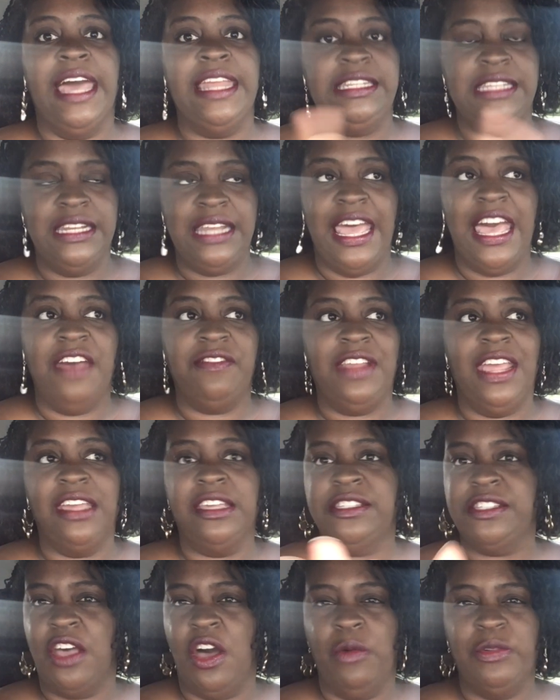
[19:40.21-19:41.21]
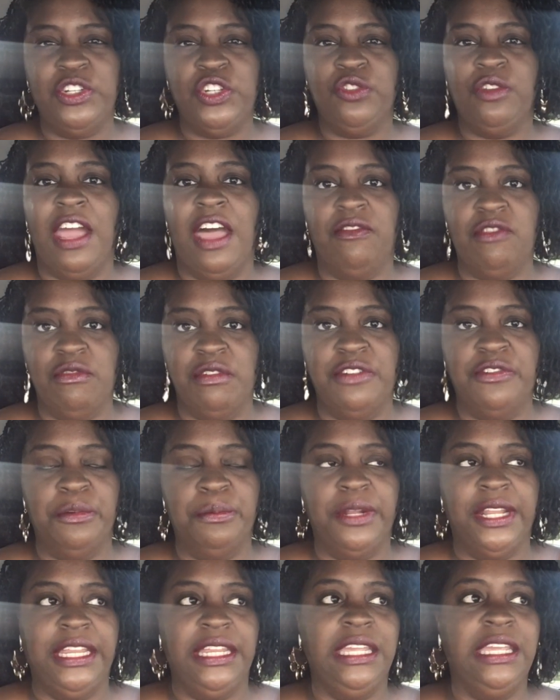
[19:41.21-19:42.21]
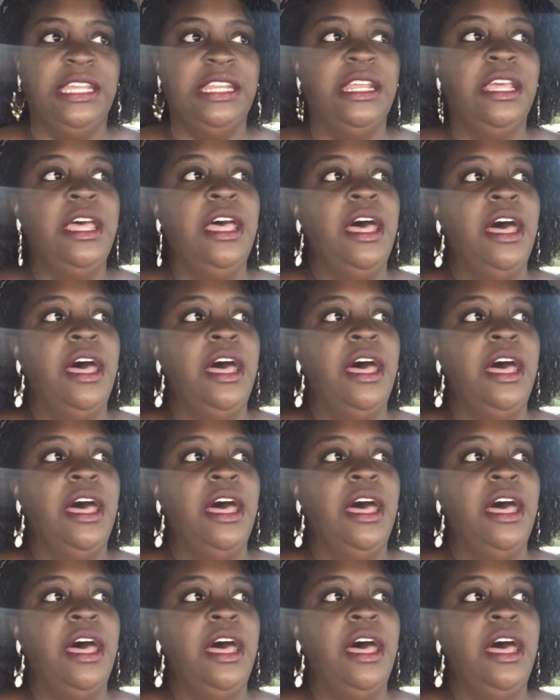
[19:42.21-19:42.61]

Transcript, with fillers: I did have that, because I always travel with a blanket,